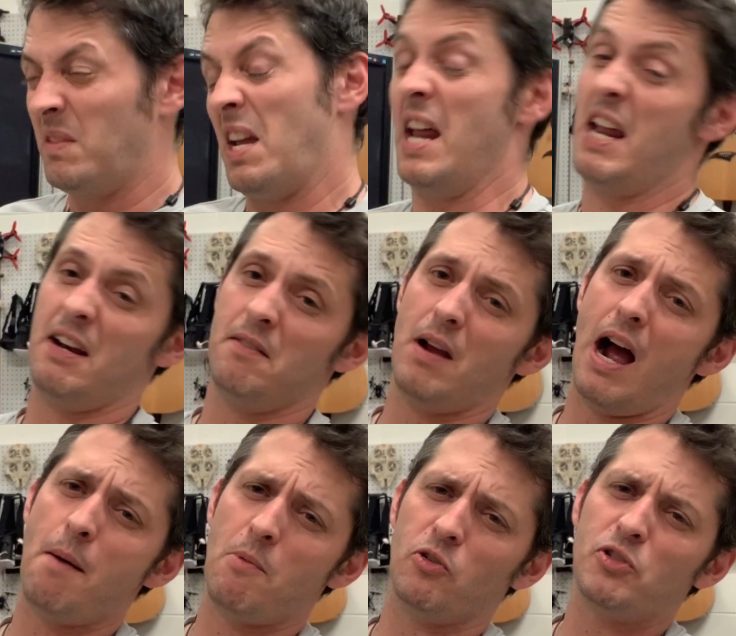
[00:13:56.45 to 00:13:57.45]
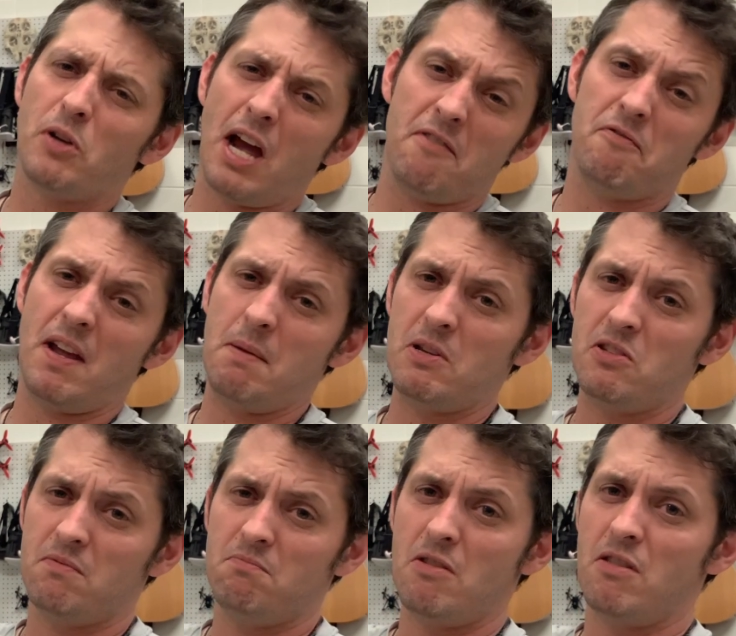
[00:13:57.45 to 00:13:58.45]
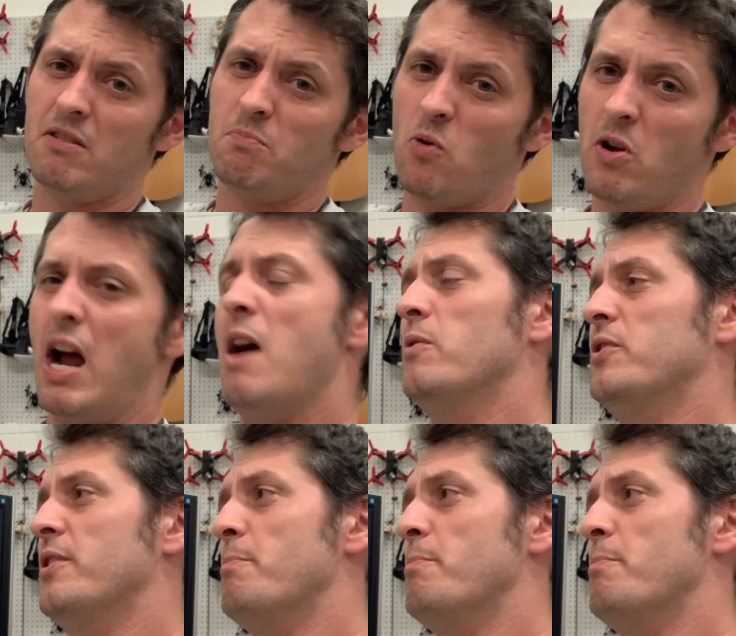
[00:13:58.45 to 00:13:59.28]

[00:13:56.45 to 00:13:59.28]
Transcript: And I'm also kind of famous at this point. I was in the